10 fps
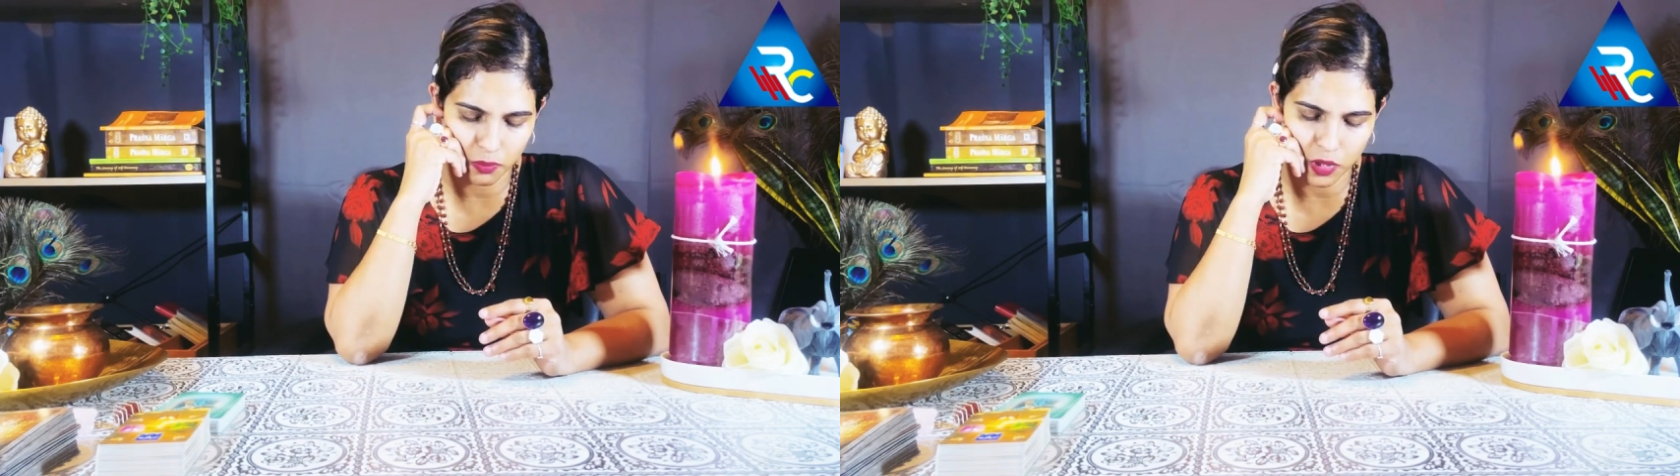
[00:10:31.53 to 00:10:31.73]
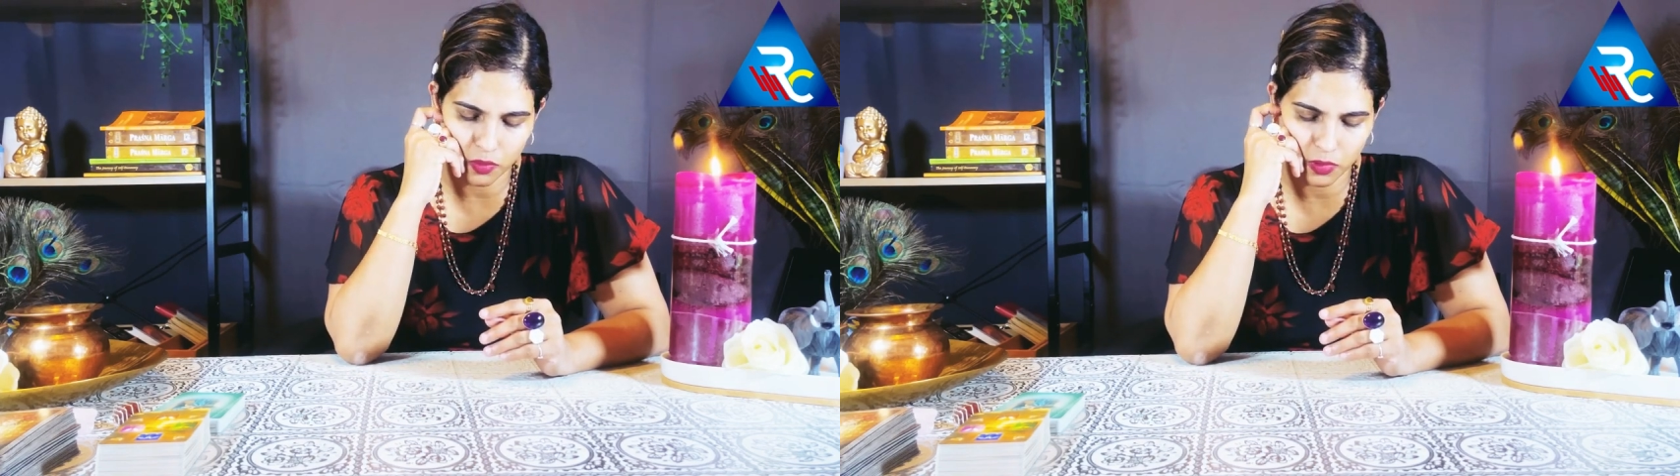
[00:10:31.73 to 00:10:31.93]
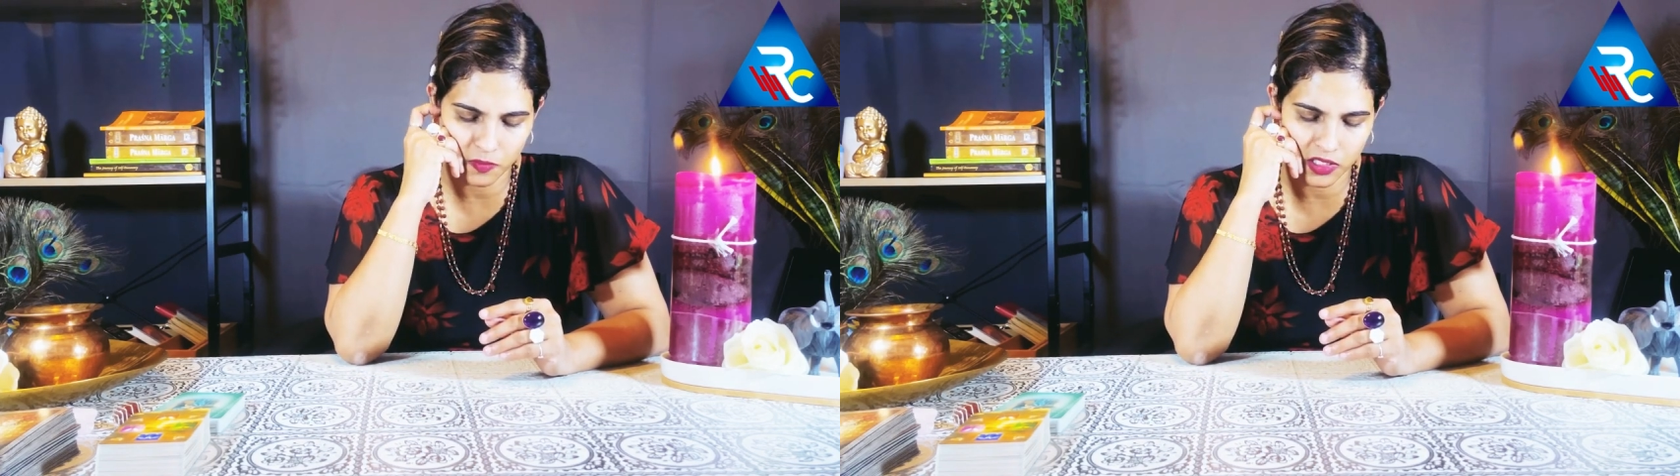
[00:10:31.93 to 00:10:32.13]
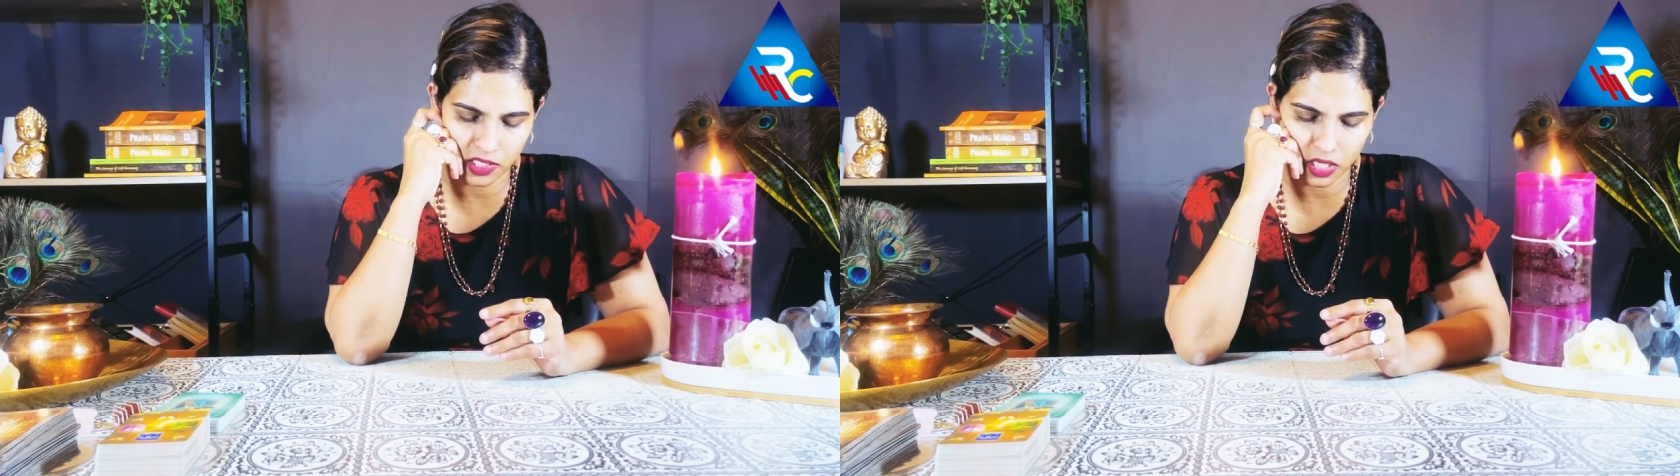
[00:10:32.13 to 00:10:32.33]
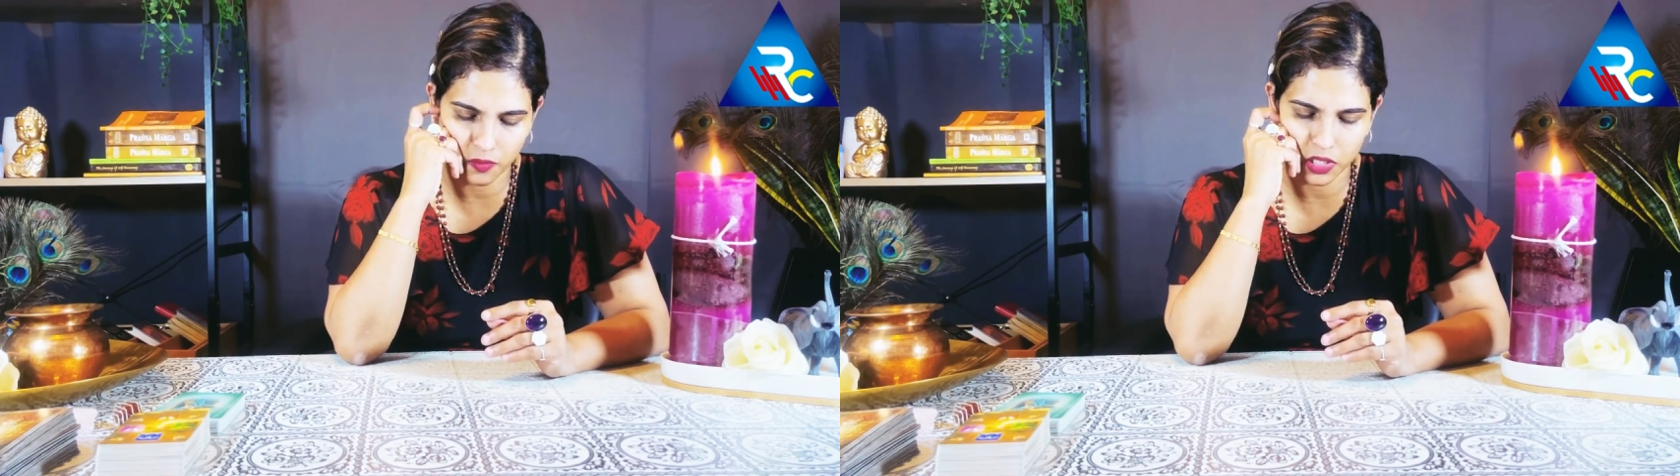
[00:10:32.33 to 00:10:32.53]
problem with the
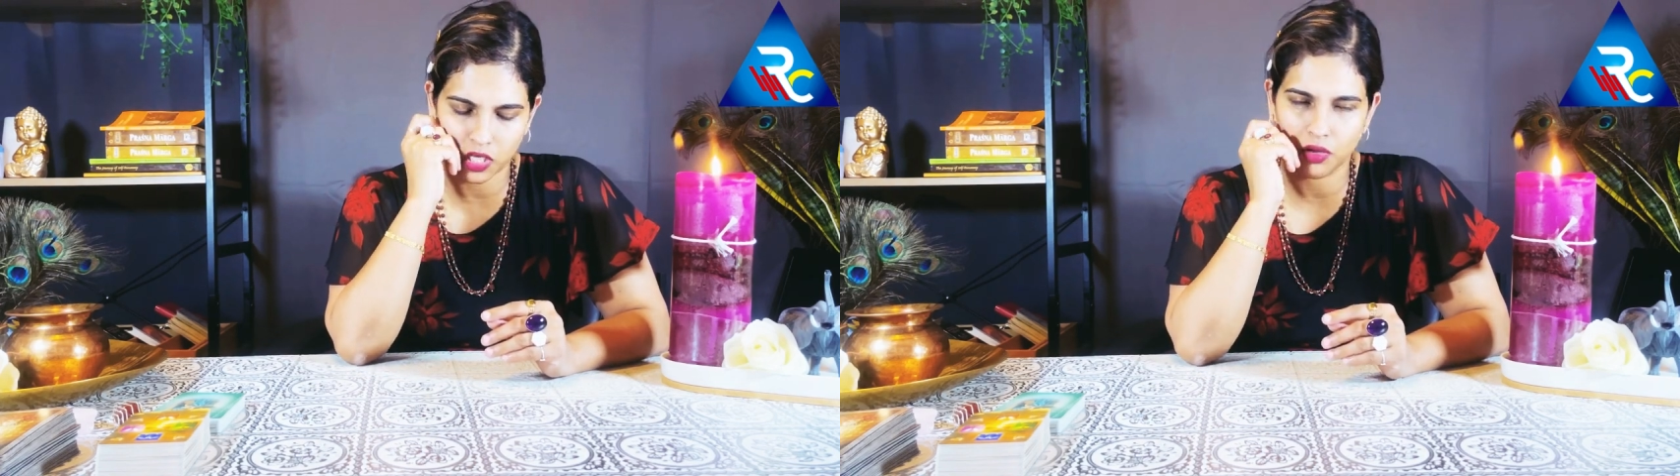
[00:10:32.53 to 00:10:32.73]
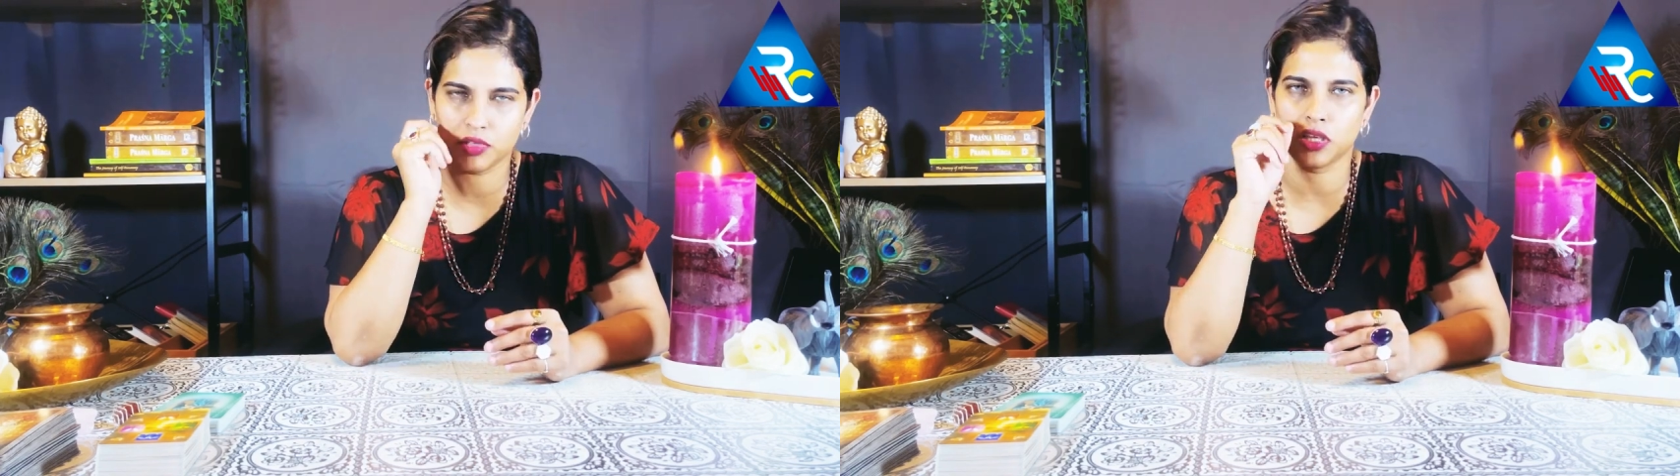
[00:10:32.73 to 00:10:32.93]
7th house,